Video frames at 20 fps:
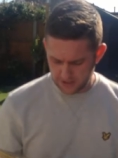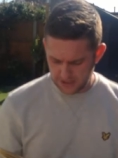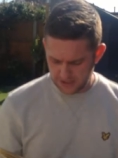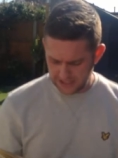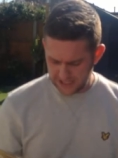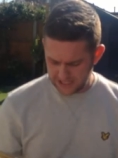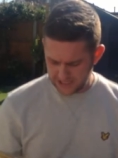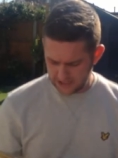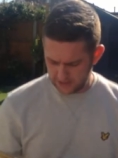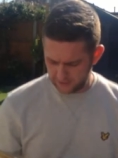
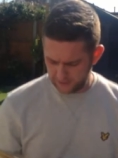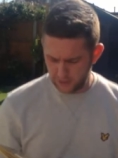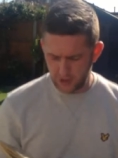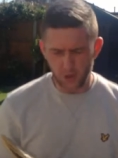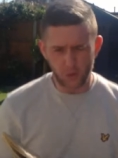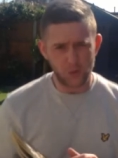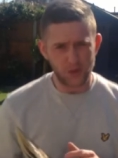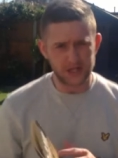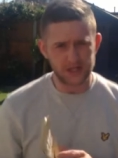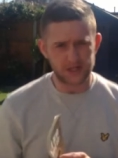classic, full
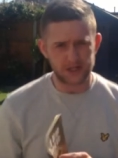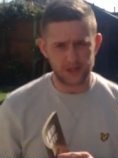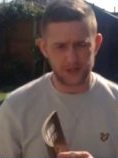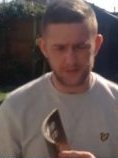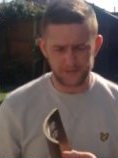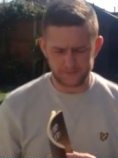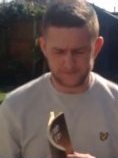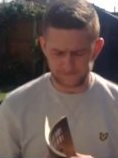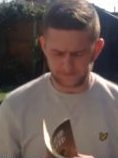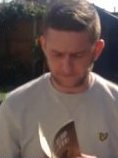of
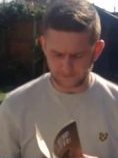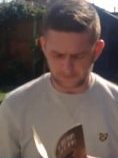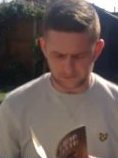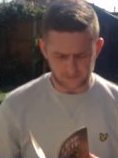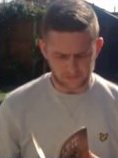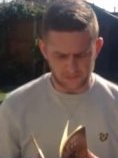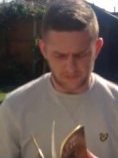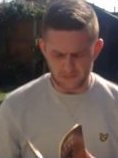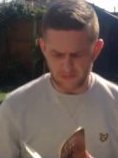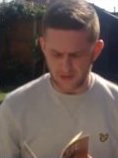wisdom,
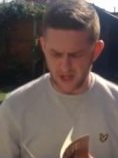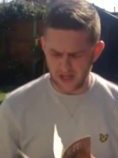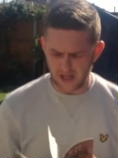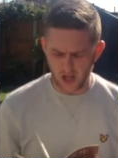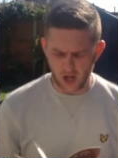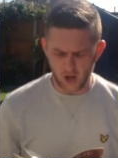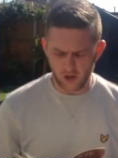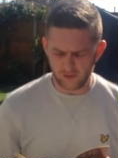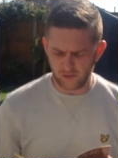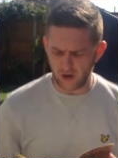
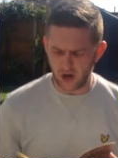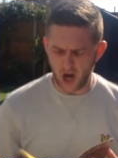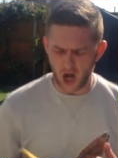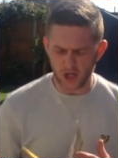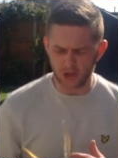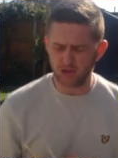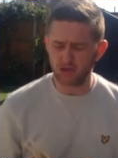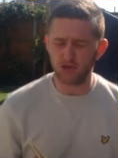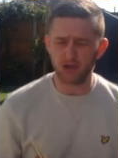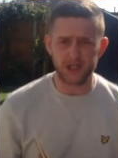over
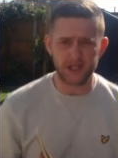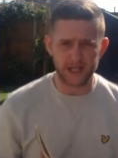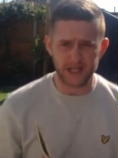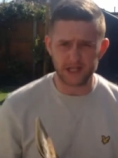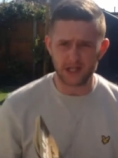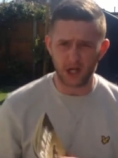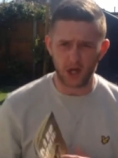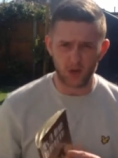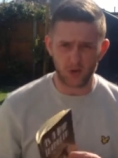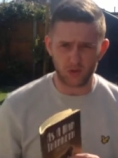100
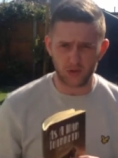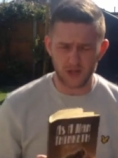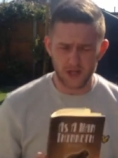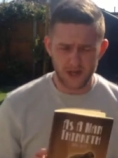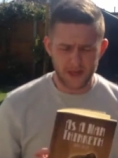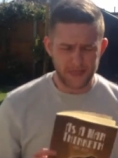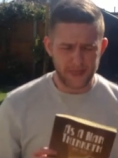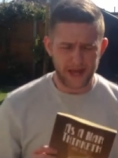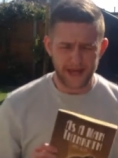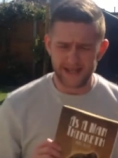years old,
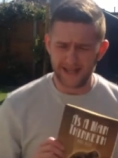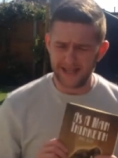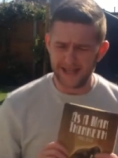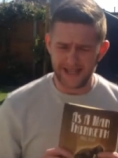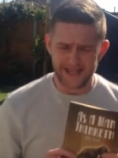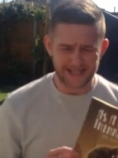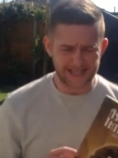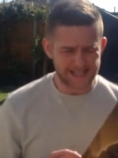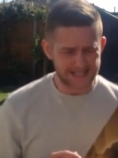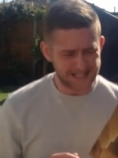and
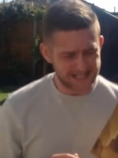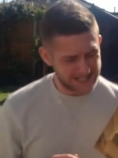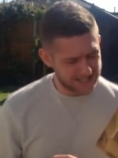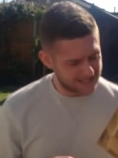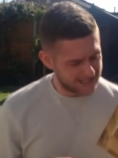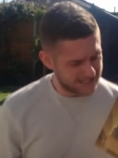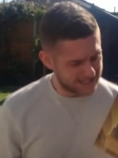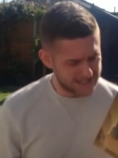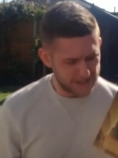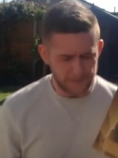it's
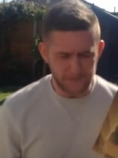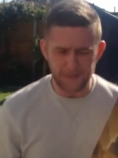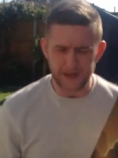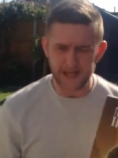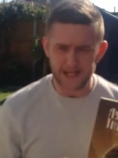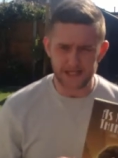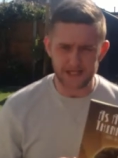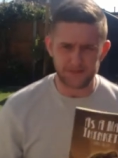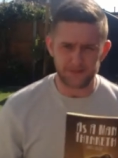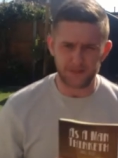
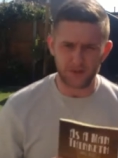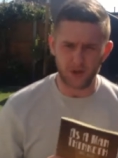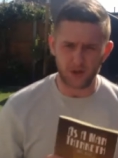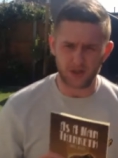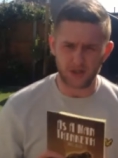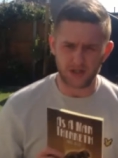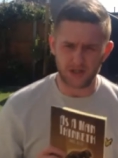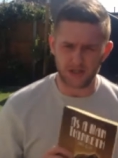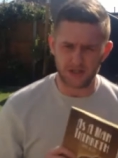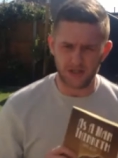amazing
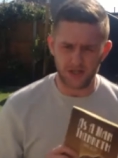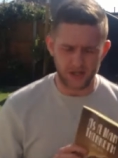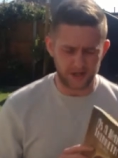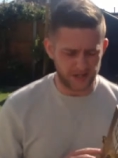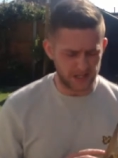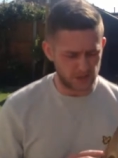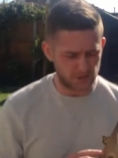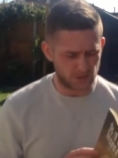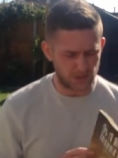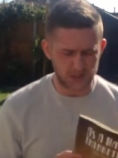books.
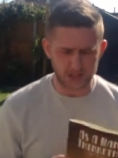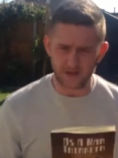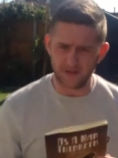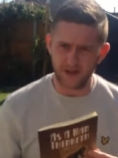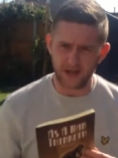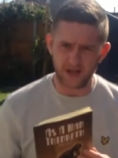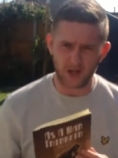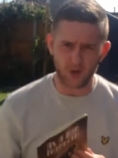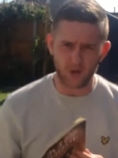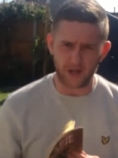These ones, I've
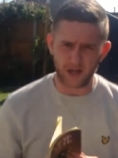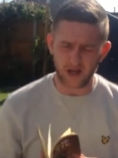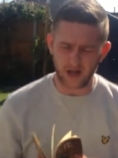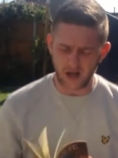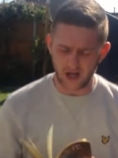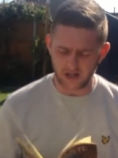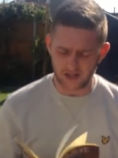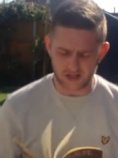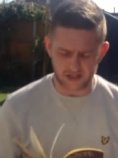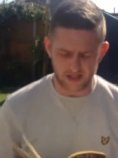had a quick
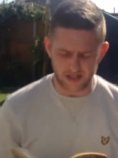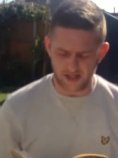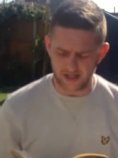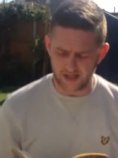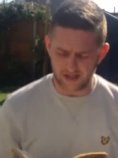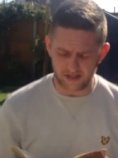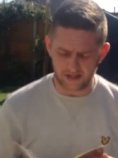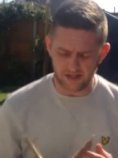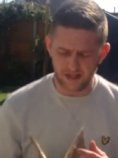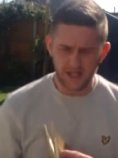glance at
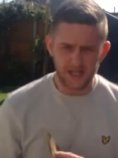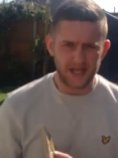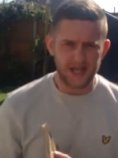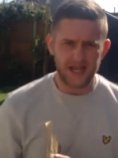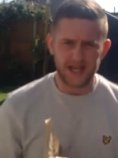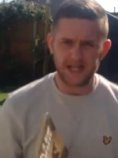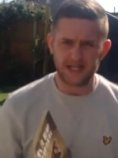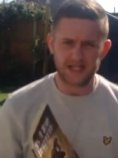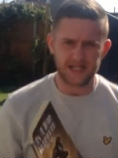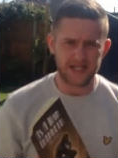it, and
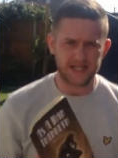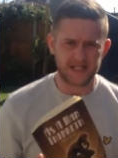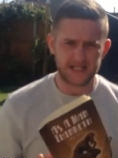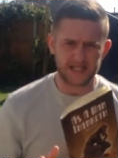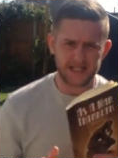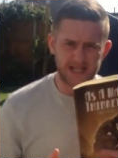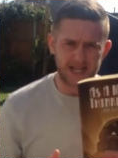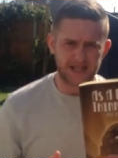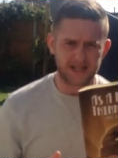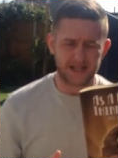it's
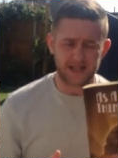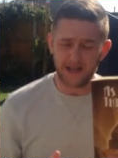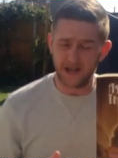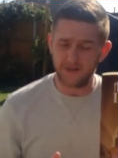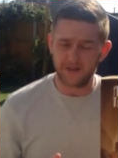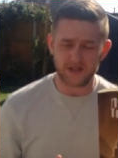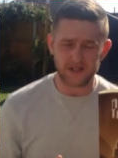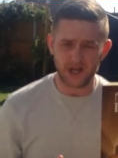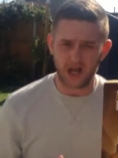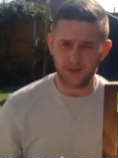
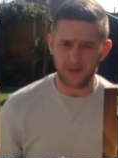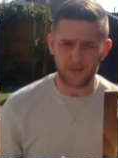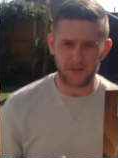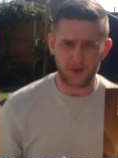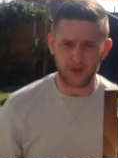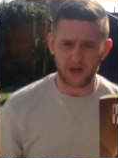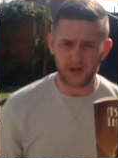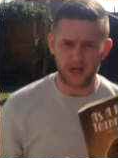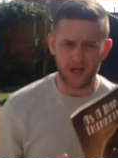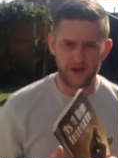another type of
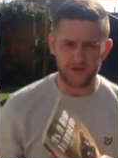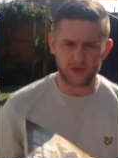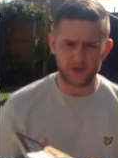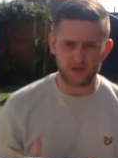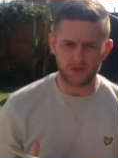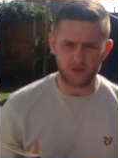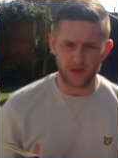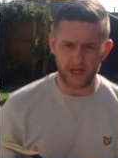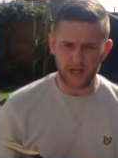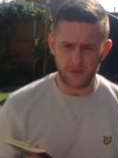book that I love
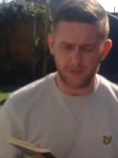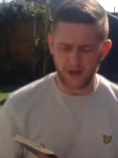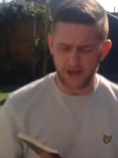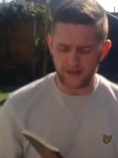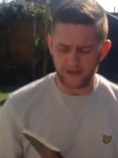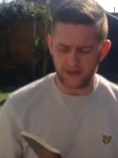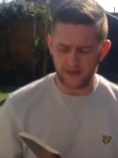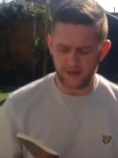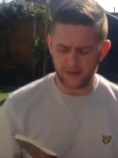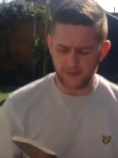to read,
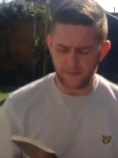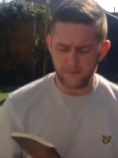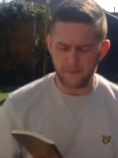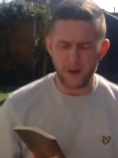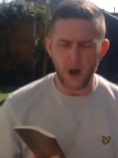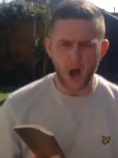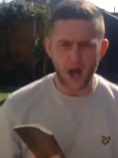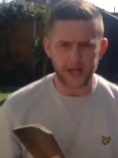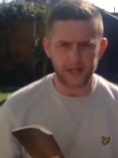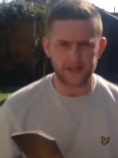about the
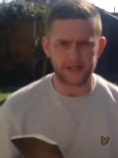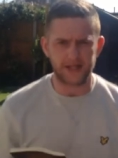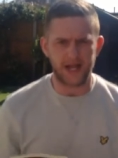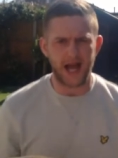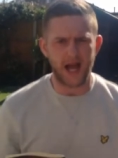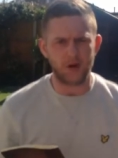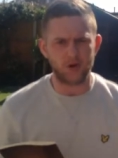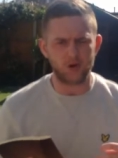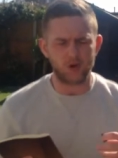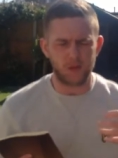mind and
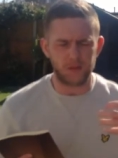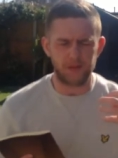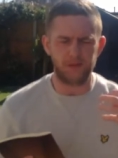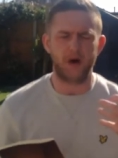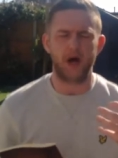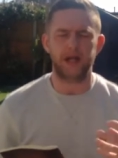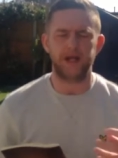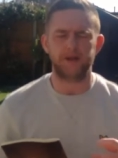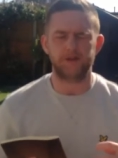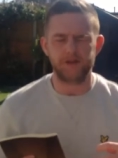how your
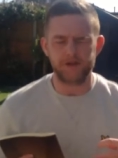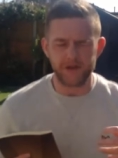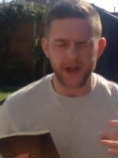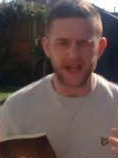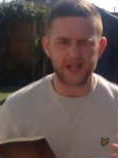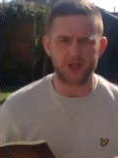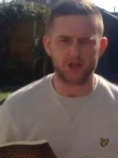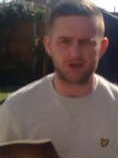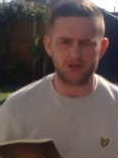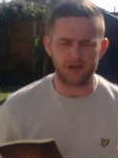mind
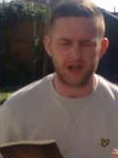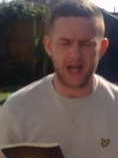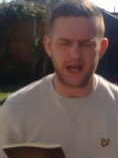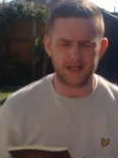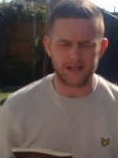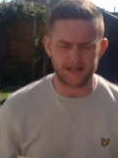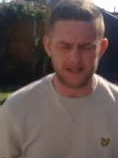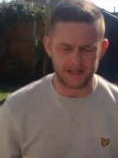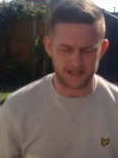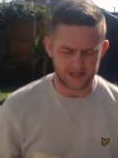affects your
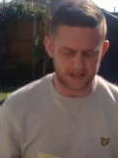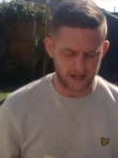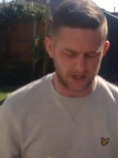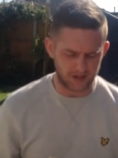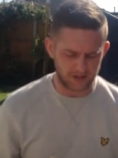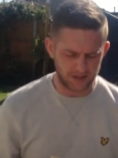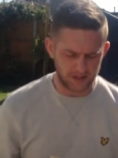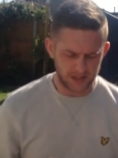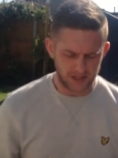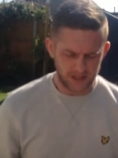reality.
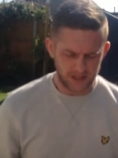So